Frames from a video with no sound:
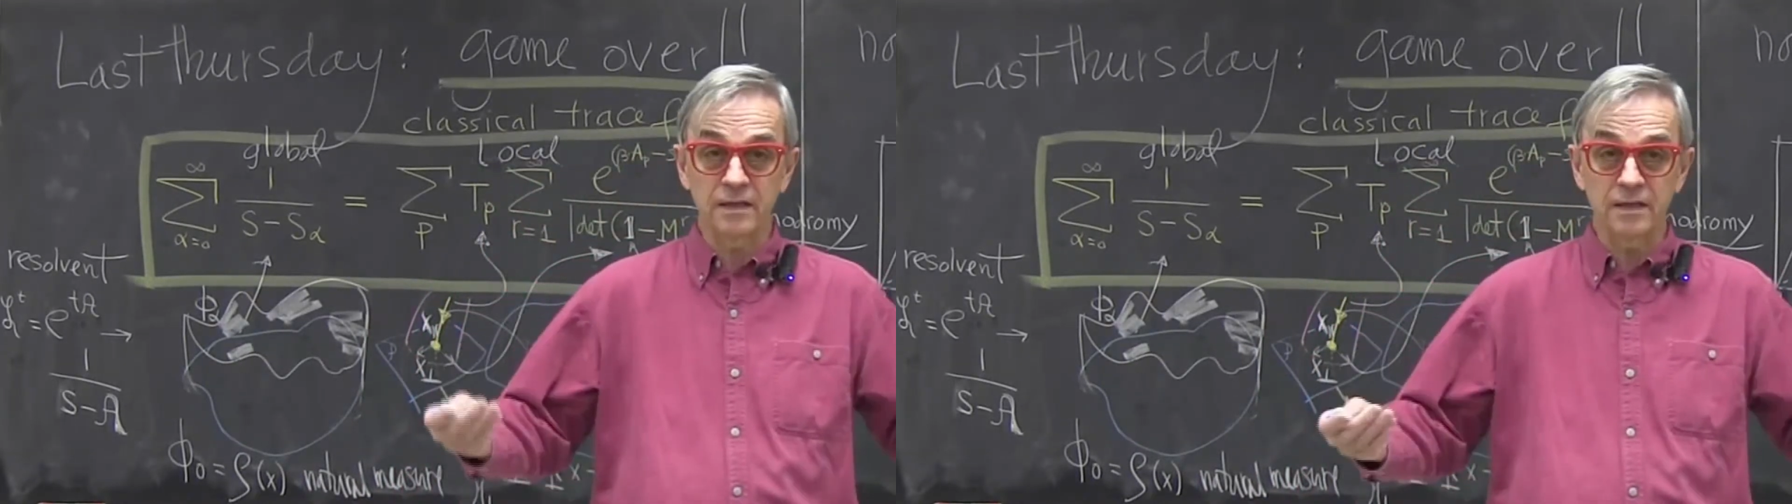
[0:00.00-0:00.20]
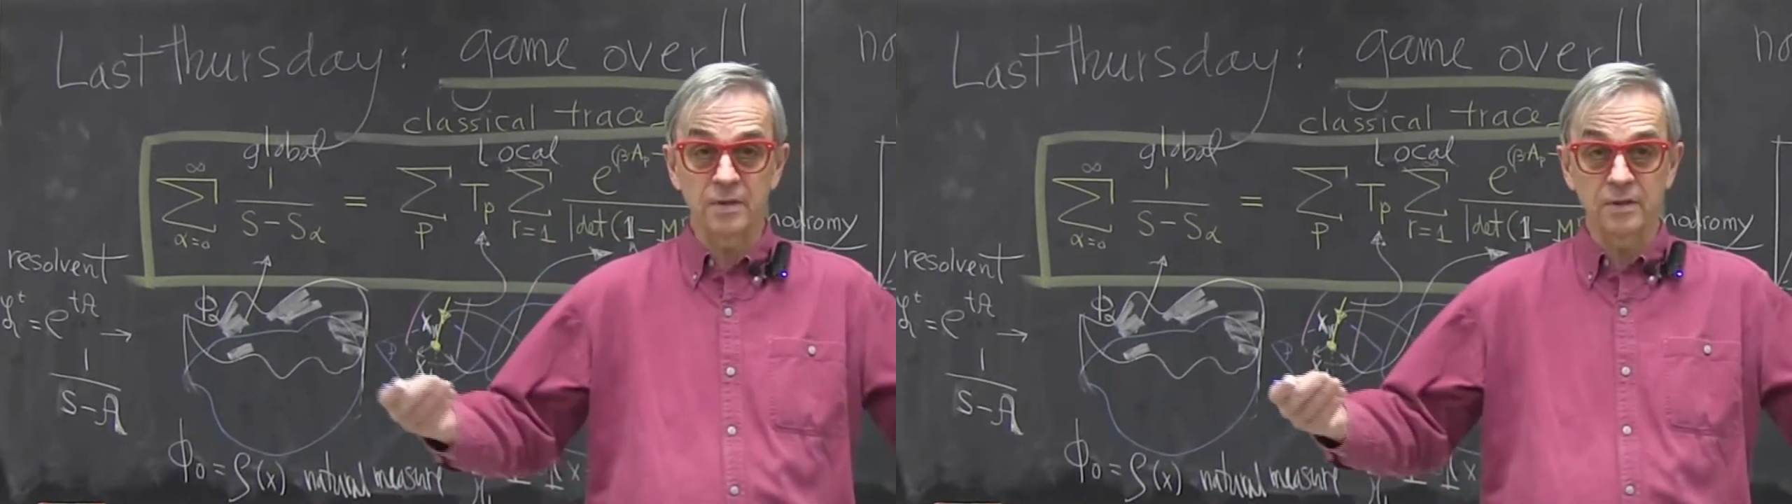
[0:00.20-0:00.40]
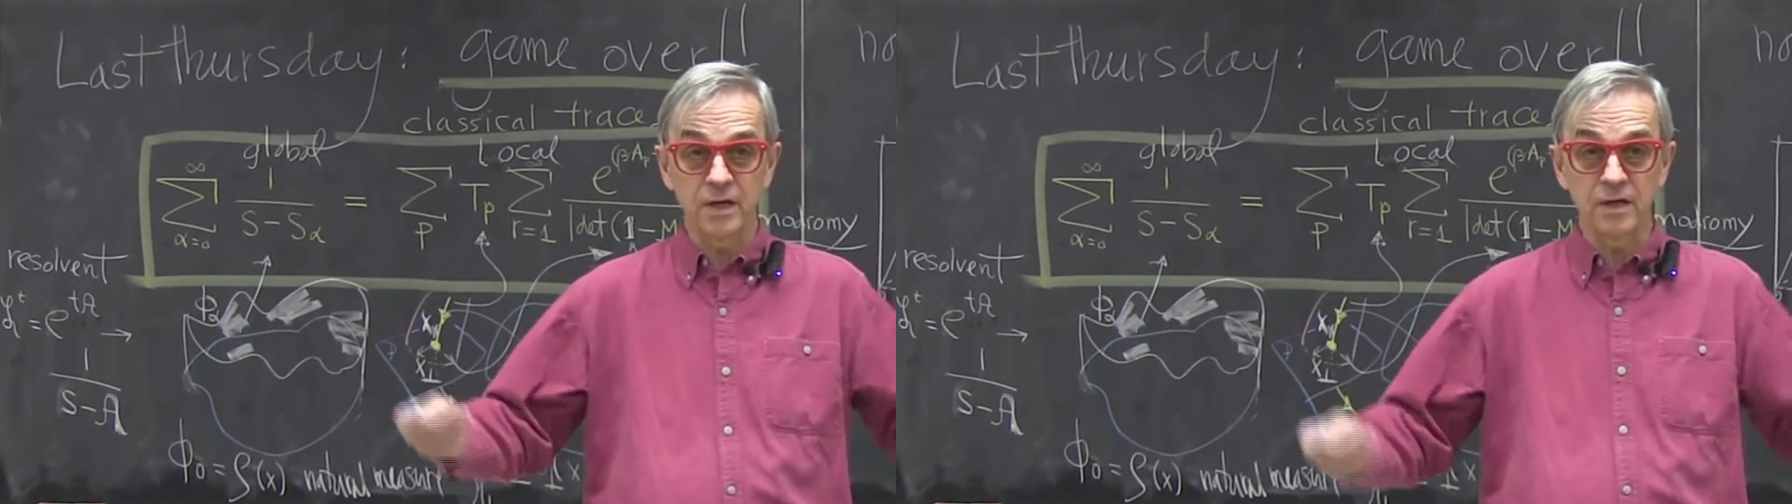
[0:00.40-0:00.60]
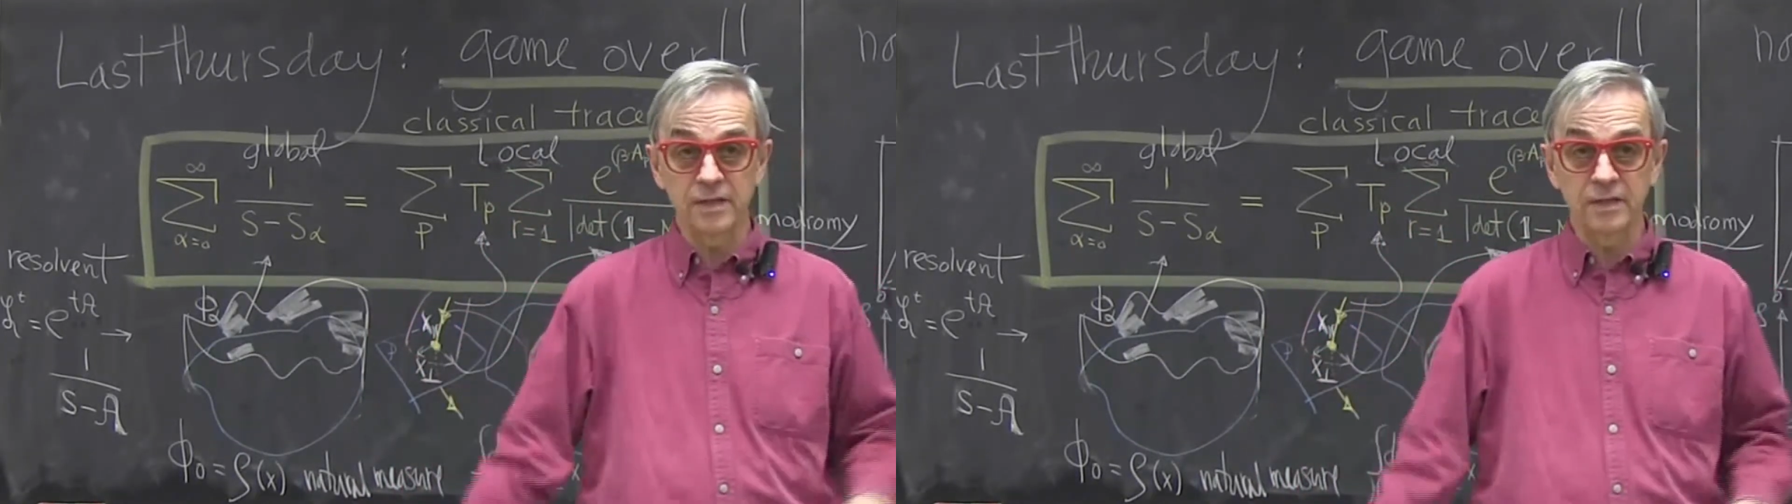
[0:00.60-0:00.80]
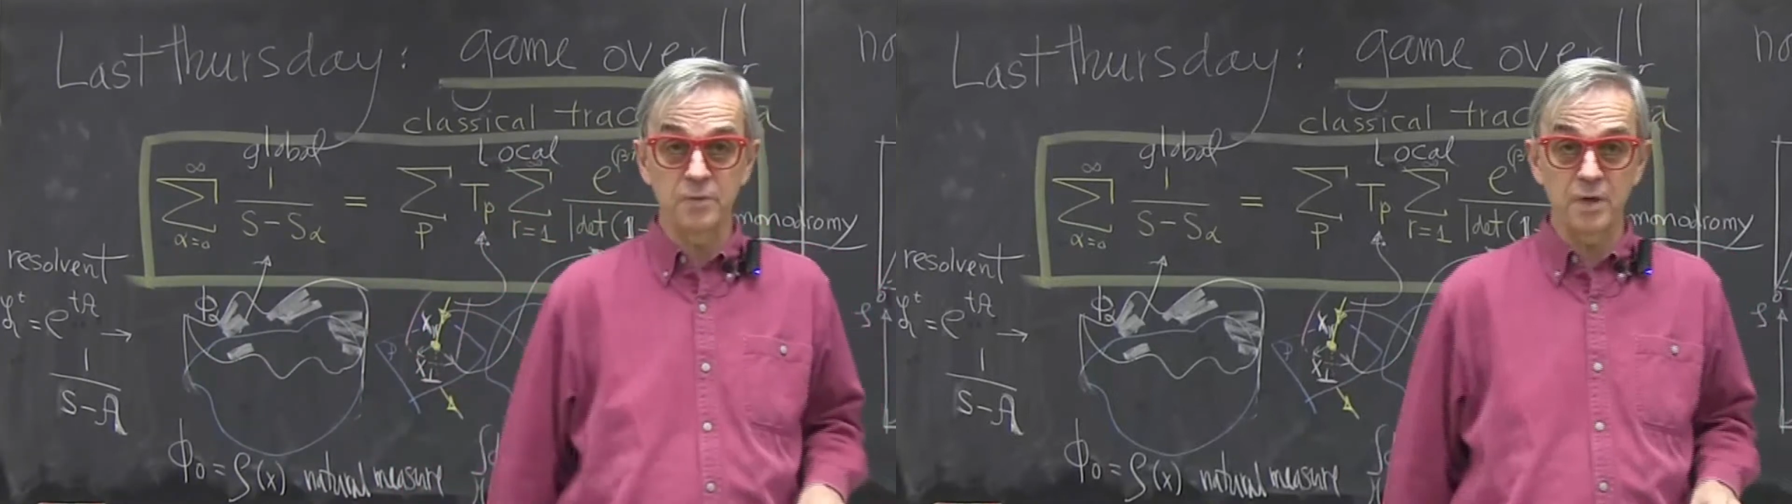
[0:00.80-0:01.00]
care about
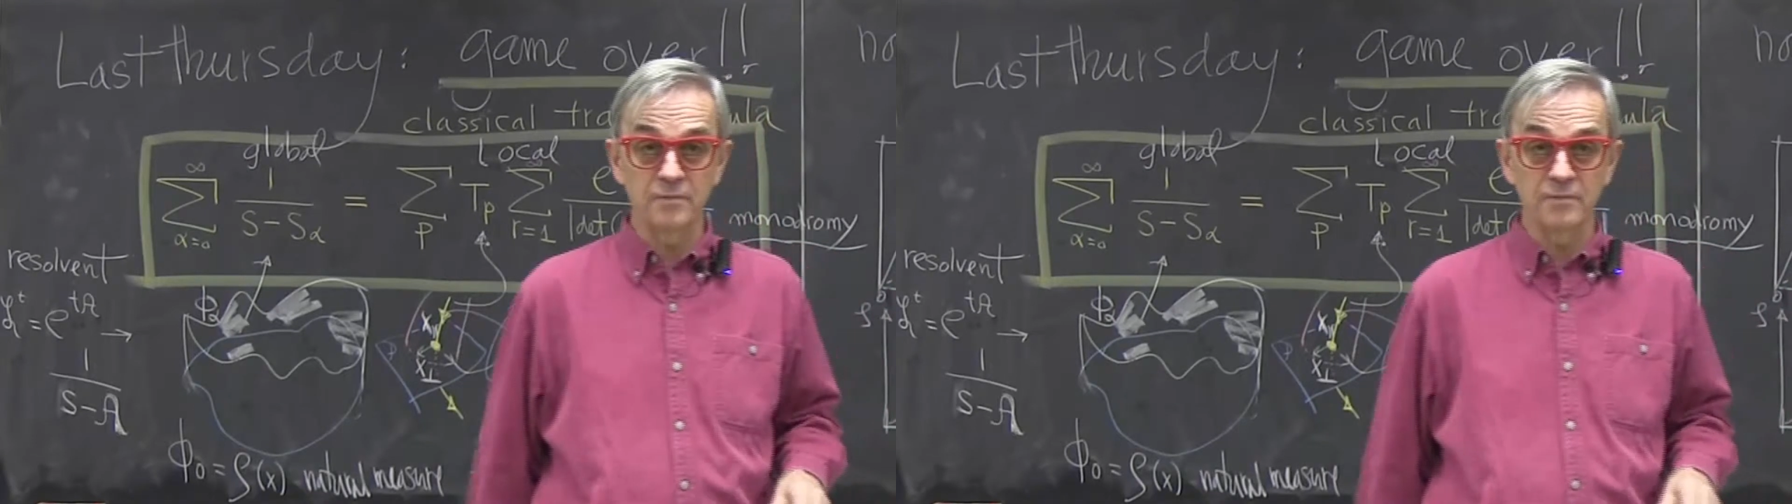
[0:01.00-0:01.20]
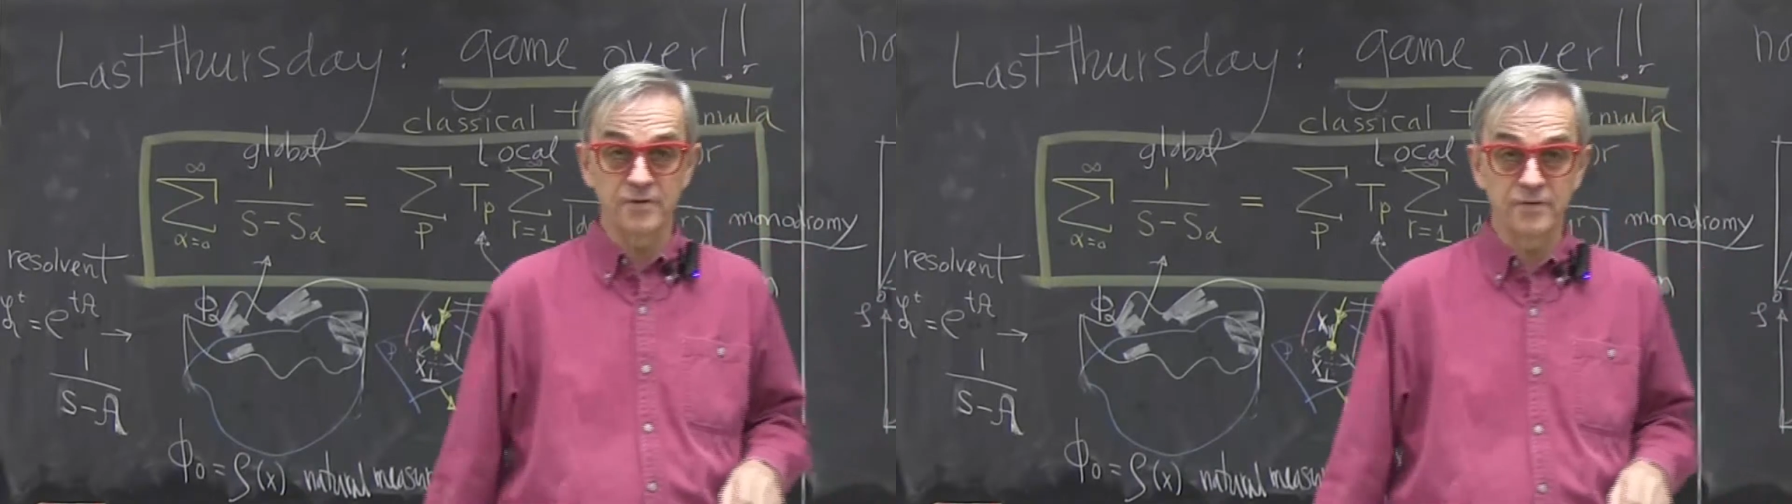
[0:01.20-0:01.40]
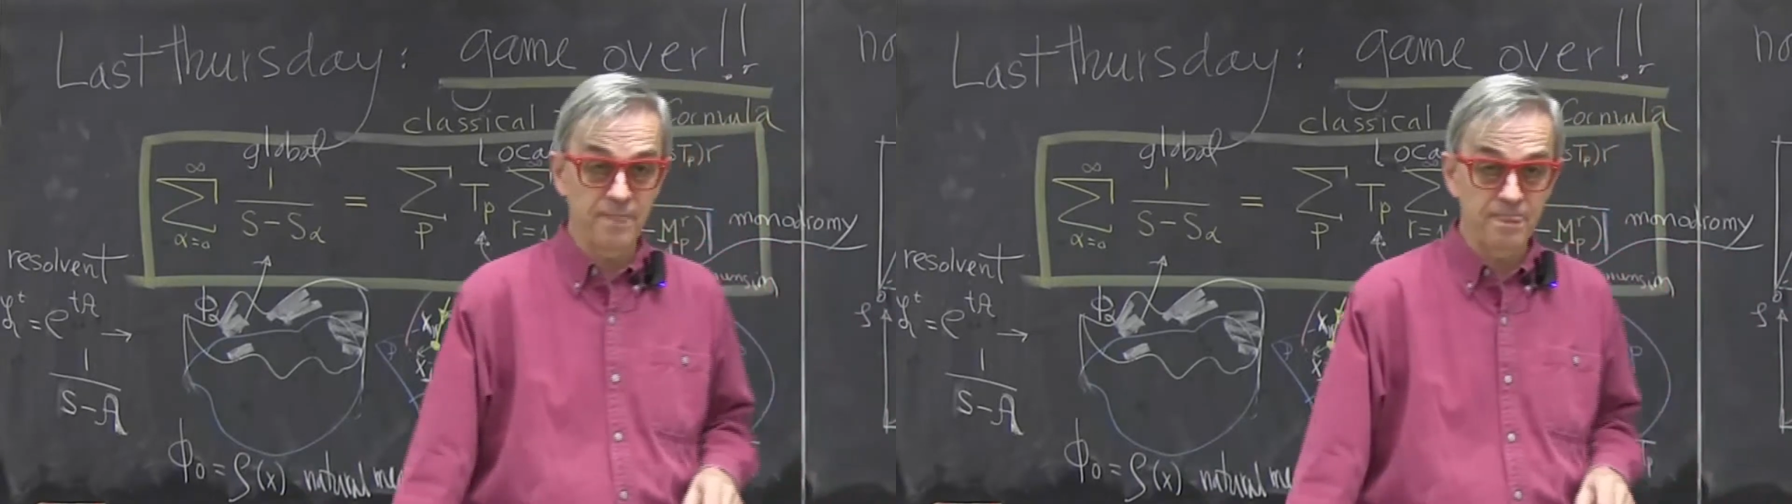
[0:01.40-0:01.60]
counting primes?